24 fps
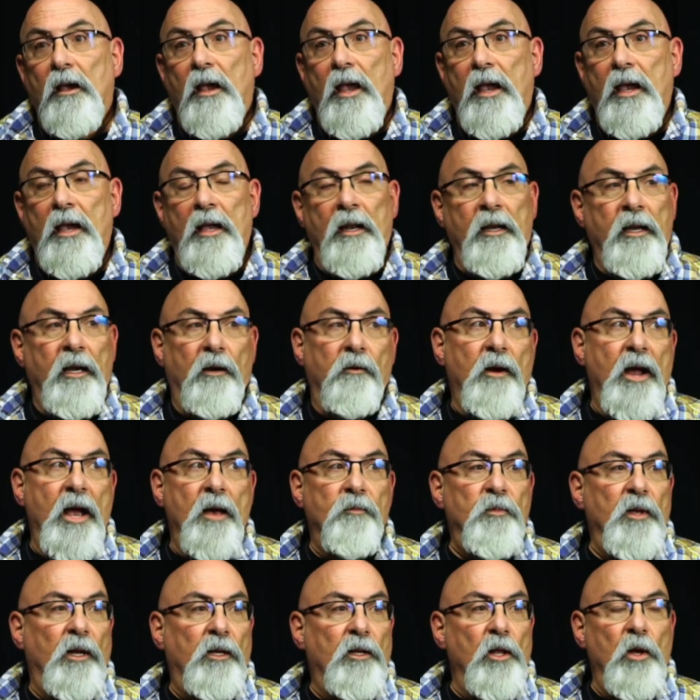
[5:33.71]
And he
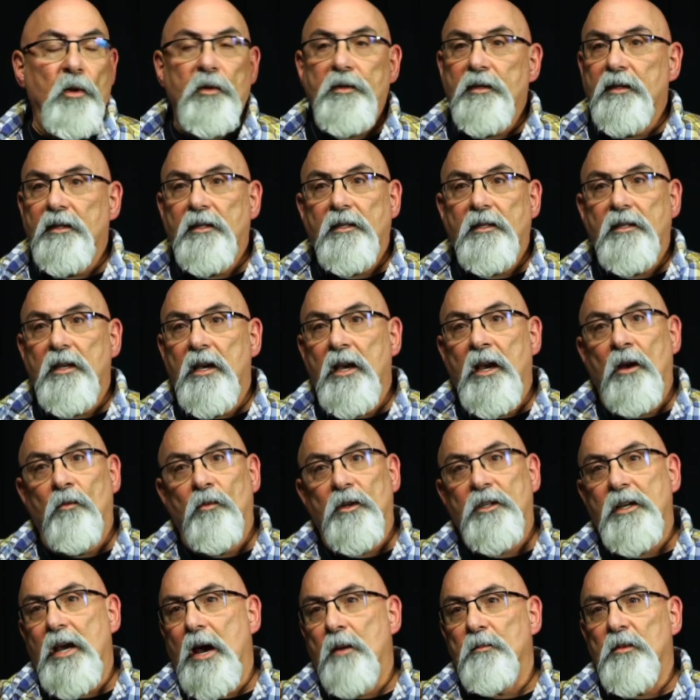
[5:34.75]
grabbed the closest thing,
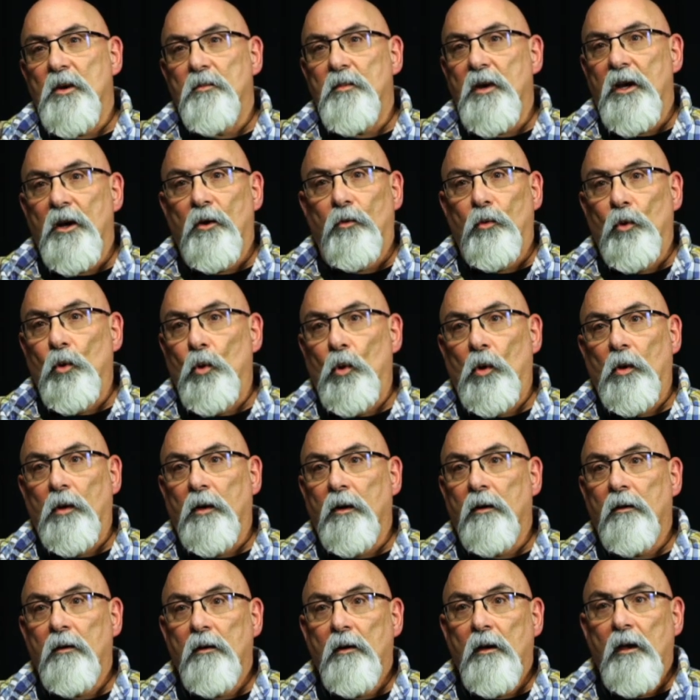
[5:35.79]
which happened to be a
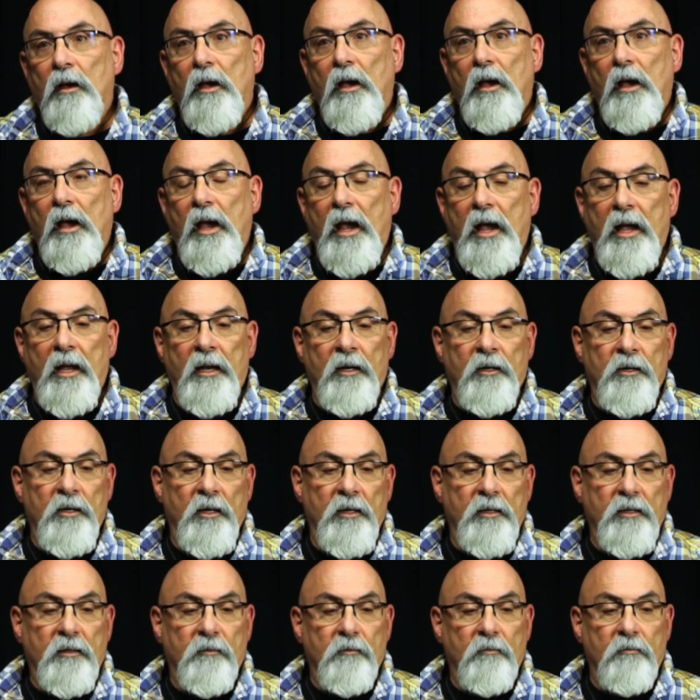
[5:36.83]
ruler, and
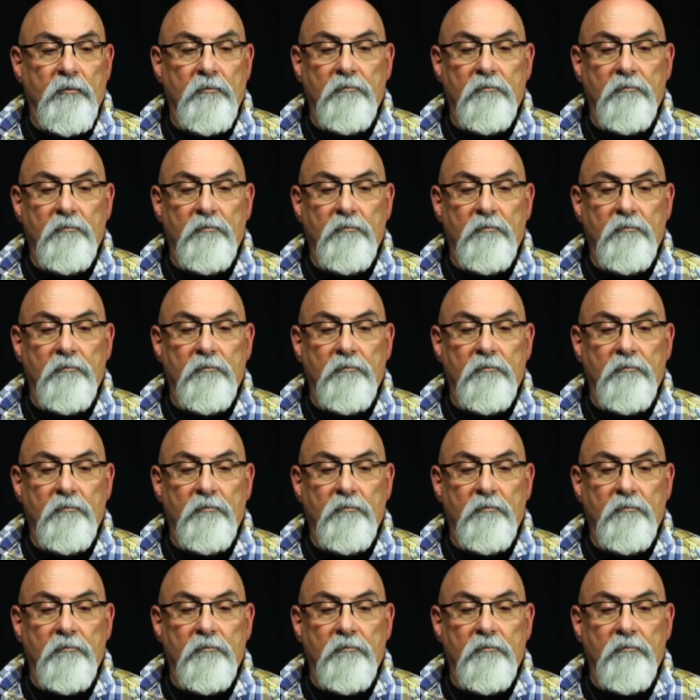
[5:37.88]
just